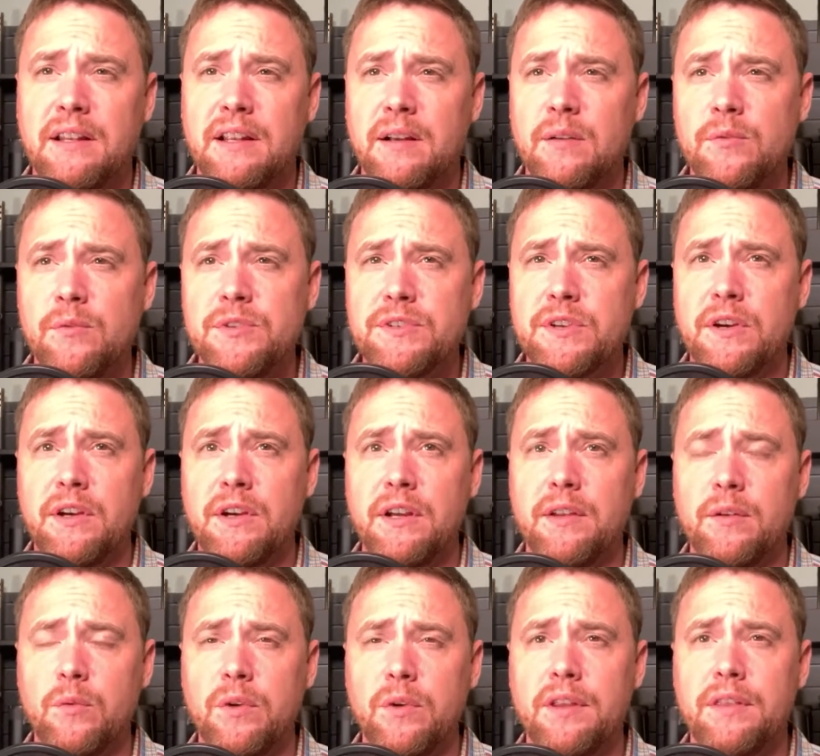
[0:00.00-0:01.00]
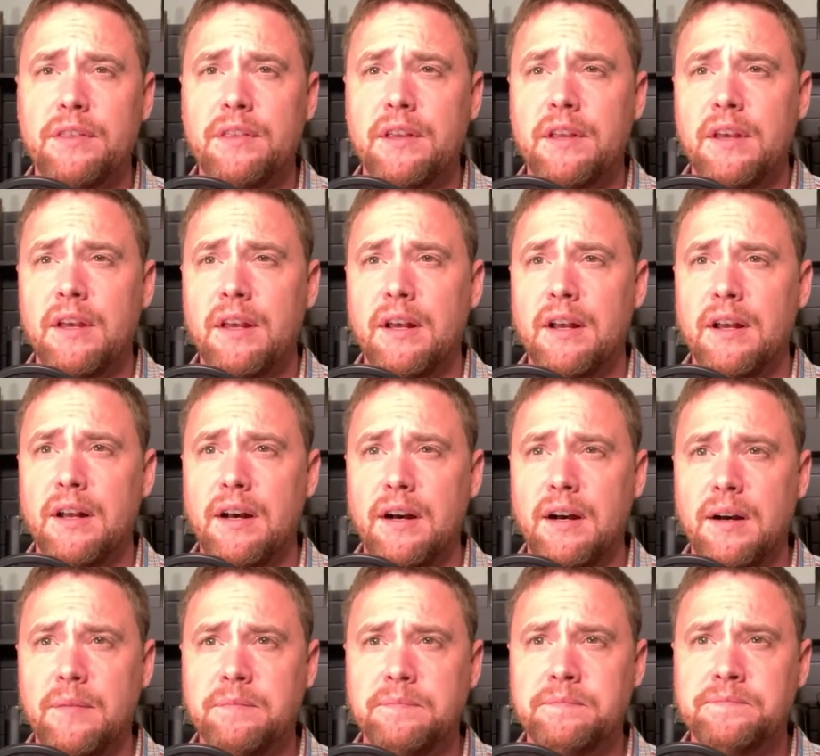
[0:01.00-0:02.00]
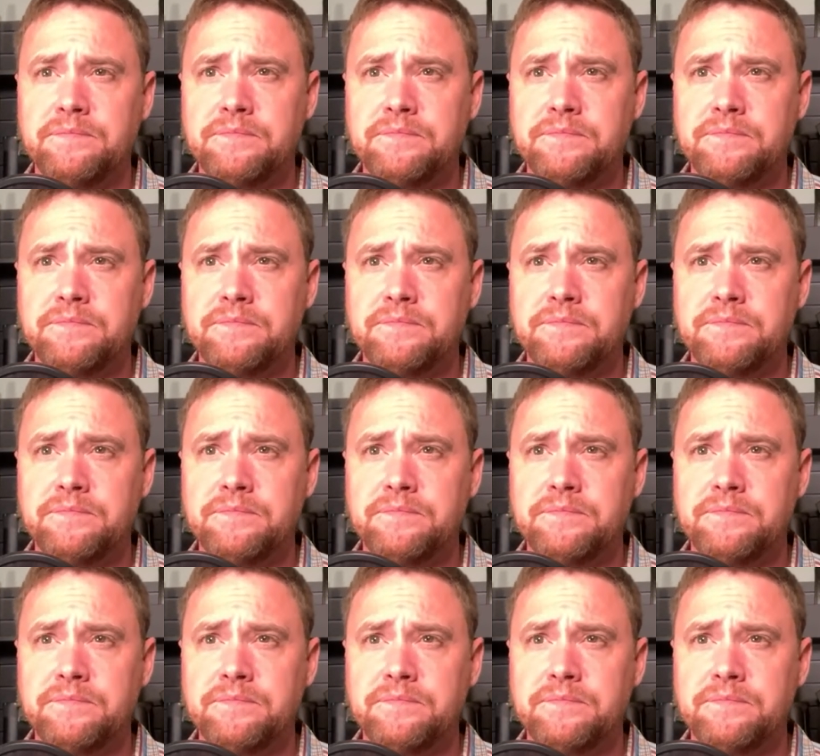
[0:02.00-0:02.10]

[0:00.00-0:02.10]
I was on with um,